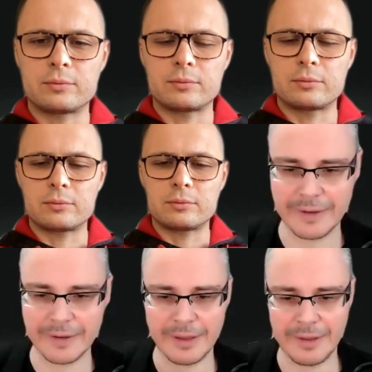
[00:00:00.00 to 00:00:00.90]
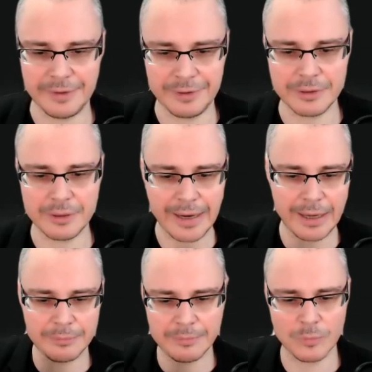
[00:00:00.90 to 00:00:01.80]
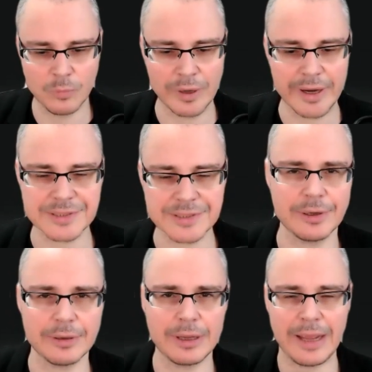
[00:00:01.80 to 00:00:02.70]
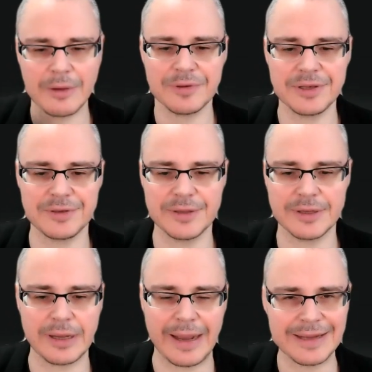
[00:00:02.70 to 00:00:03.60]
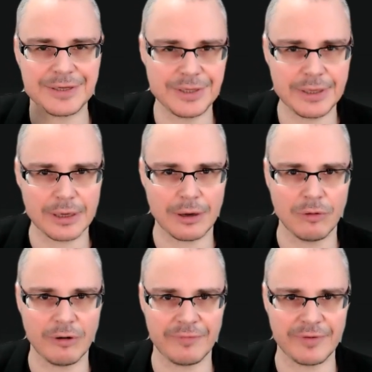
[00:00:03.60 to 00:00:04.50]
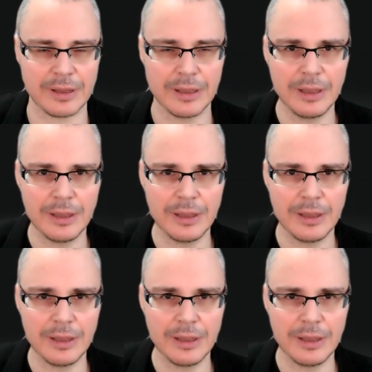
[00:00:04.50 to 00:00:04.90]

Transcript: Well, here I want to ask you, how did the idea of